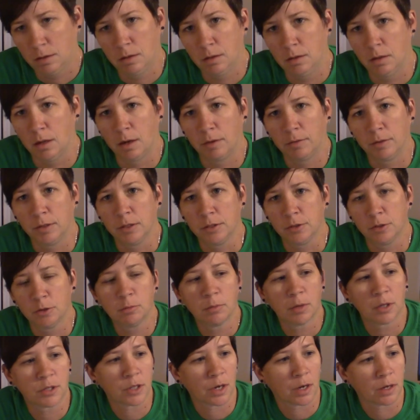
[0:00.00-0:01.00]
Not really too
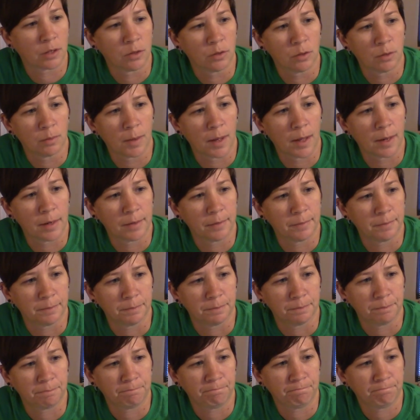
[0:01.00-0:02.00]
much I can do about it,
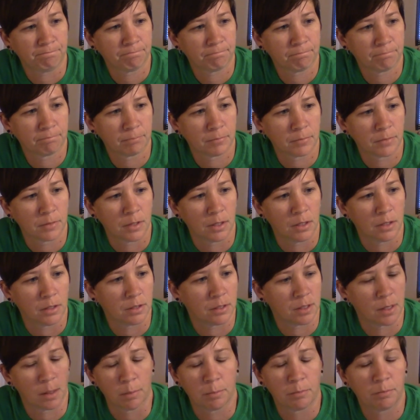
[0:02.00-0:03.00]

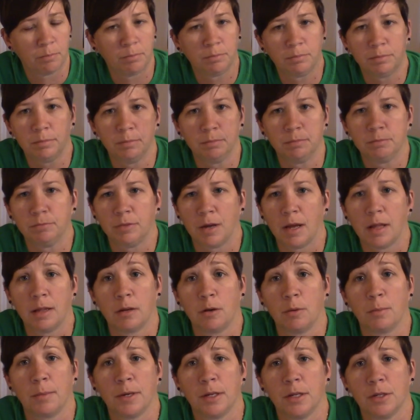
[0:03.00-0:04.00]
except file
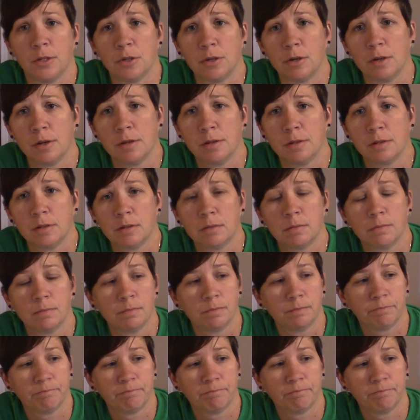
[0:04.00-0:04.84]
it on my insurance,